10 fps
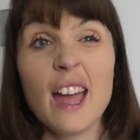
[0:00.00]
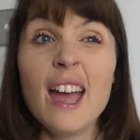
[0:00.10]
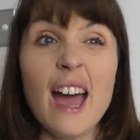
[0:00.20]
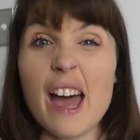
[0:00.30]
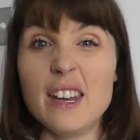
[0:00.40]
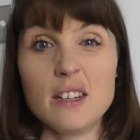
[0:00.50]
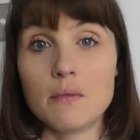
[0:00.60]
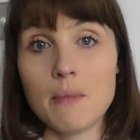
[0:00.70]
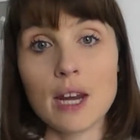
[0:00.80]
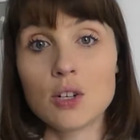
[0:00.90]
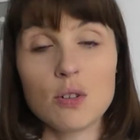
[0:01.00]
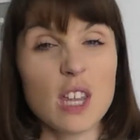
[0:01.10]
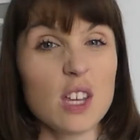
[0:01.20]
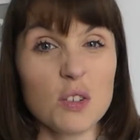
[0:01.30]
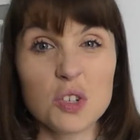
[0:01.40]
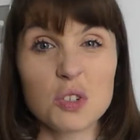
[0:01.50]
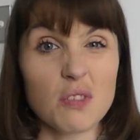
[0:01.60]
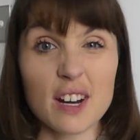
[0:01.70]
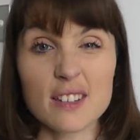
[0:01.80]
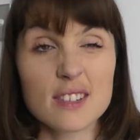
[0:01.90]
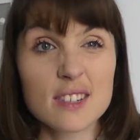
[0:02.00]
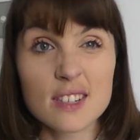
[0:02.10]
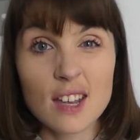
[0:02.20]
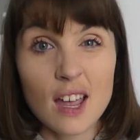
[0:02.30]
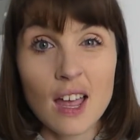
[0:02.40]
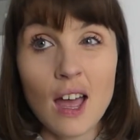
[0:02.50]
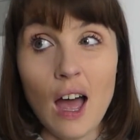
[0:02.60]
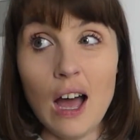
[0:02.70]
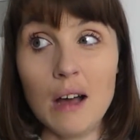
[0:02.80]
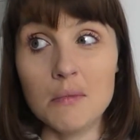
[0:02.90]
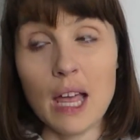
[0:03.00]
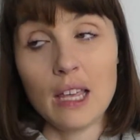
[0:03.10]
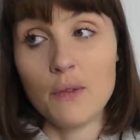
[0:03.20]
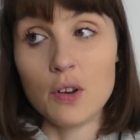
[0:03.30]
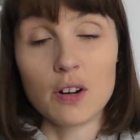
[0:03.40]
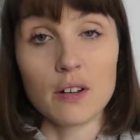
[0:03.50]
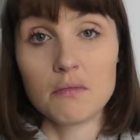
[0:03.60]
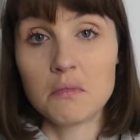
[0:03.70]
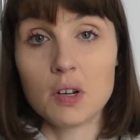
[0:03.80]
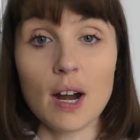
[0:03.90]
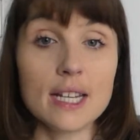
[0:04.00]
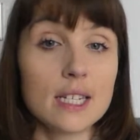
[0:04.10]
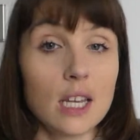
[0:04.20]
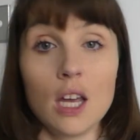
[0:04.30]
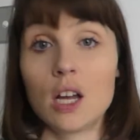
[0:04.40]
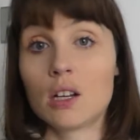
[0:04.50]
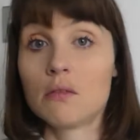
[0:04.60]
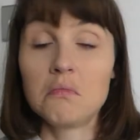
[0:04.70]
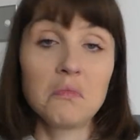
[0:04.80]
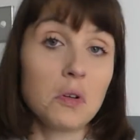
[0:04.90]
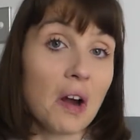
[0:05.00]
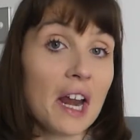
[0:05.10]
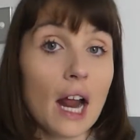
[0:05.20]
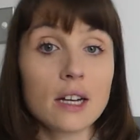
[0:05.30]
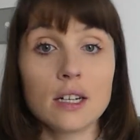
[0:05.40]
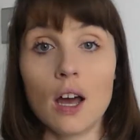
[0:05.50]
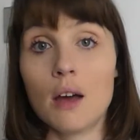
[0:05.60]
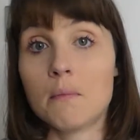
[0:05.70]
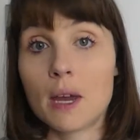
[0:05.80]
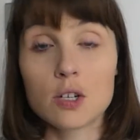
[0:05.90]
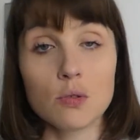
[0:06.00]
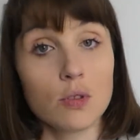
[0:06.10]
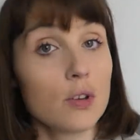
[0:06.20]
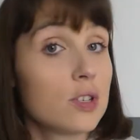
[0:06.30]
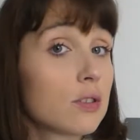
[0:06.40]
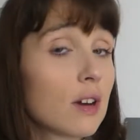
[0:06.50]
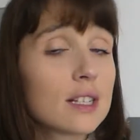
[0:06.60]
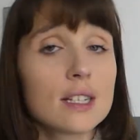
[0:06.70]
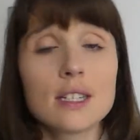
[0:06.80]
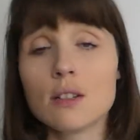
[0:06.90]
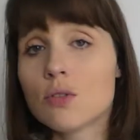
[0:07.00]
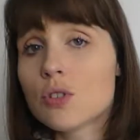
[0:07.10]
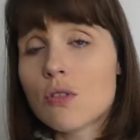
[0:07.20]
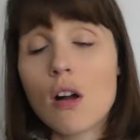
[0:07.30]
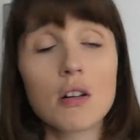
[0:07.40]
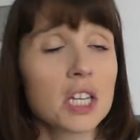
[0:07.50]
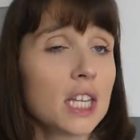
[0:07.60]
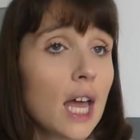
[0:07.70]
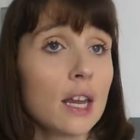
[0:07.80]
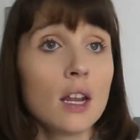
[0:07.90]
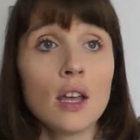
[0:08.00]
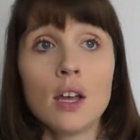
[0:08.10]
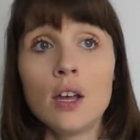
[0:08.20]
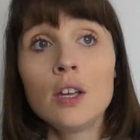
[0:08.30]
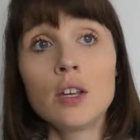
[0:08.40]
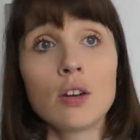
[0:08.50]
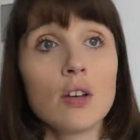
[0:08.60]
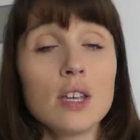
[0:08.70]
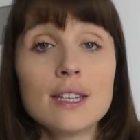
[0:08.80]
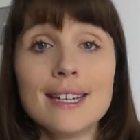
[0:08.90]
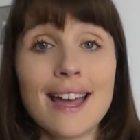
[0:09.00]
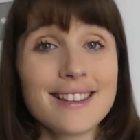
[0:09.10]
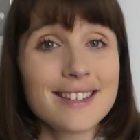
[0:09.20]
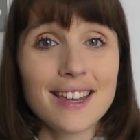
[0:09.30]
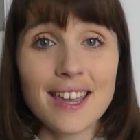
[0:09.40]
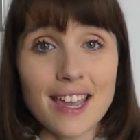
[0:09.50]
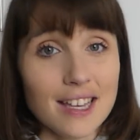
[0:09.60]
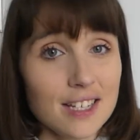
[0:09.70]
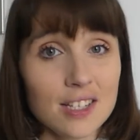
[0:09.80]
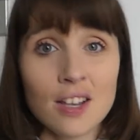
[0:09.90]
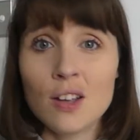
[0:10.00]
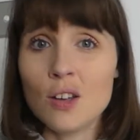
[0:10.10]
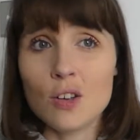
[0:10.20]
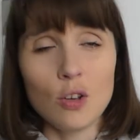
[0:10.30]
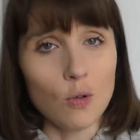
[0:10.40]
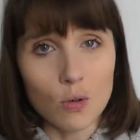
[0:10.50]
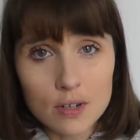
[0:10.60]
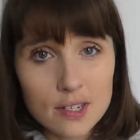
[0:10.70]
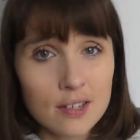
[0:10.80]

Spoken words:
and make sure that your strengths, like if you're a great singer, great actor, make sure those strengths are still strong, and that, you know, your dancing is good,